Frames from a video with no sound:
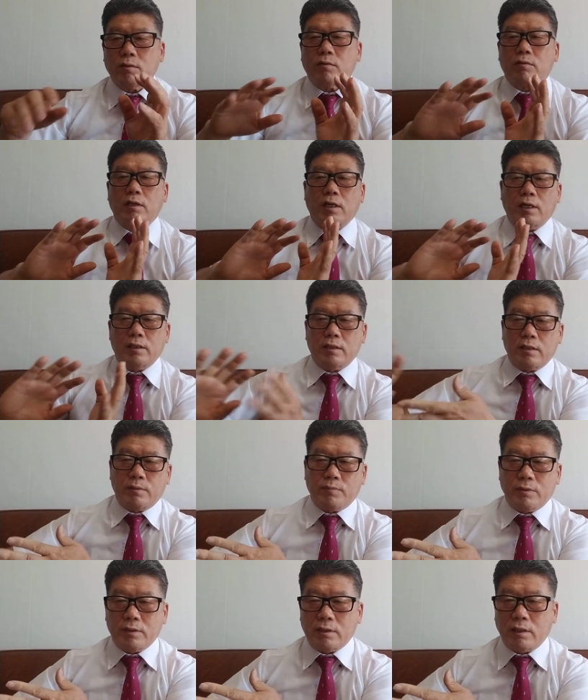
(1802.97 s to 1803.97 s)
Total
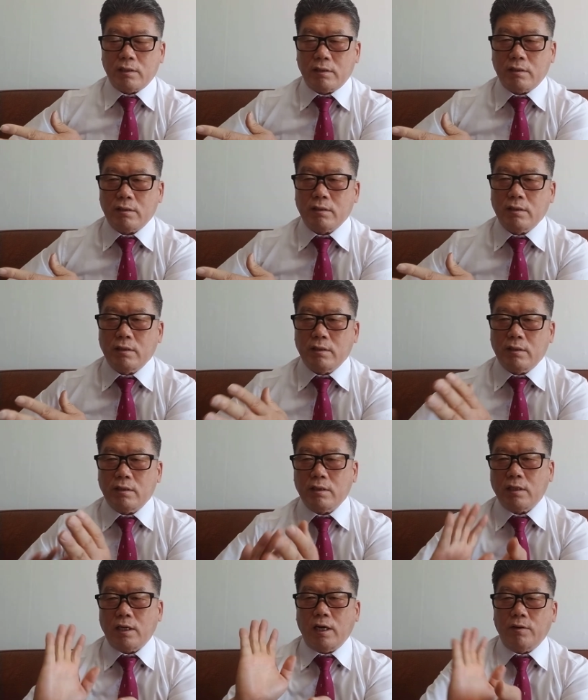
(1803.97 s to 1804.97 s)
100%
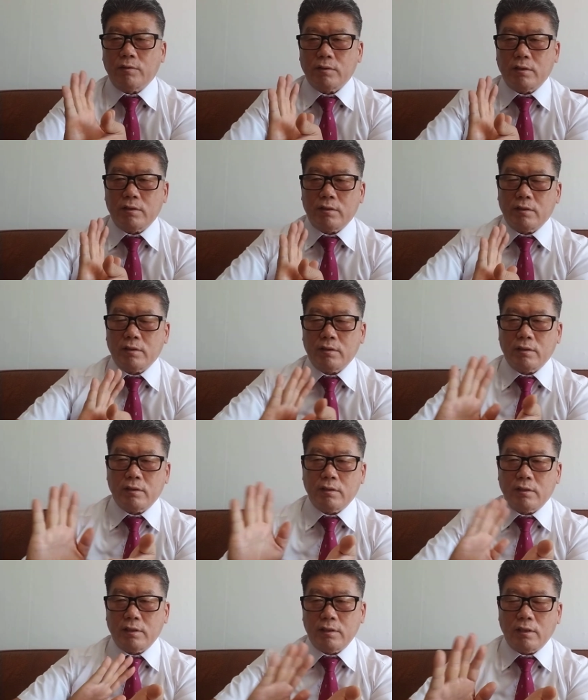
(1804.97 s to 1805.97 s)
account
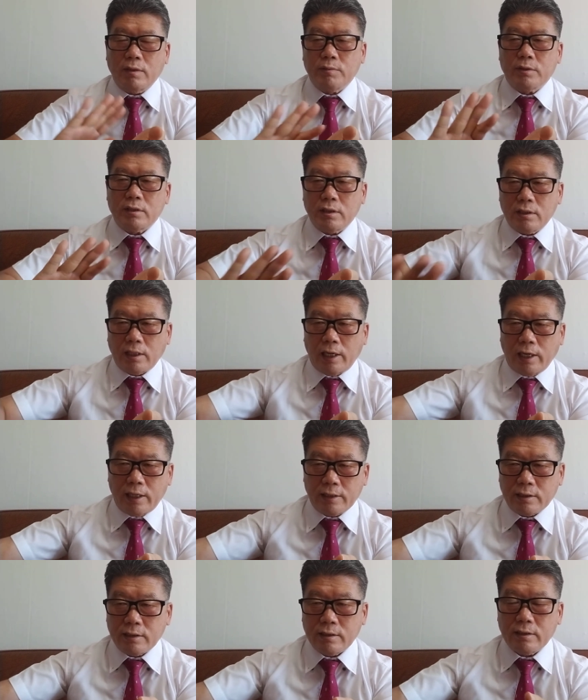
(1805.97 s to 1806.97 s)
and everything is
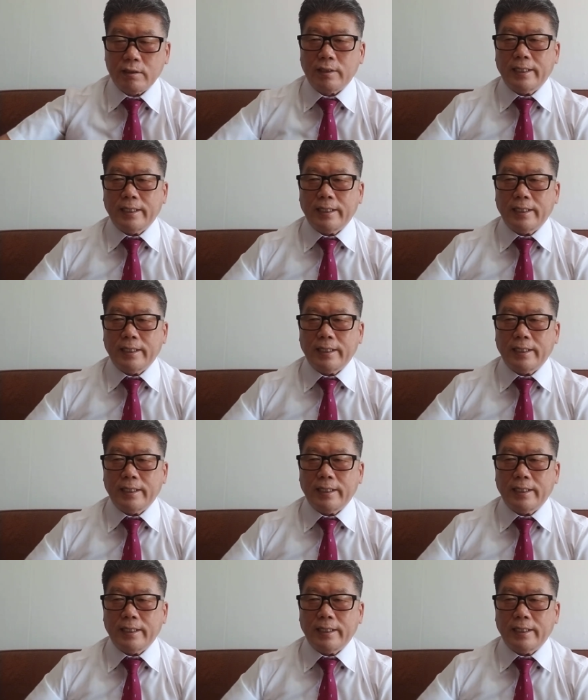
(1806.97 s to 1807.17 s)
halas.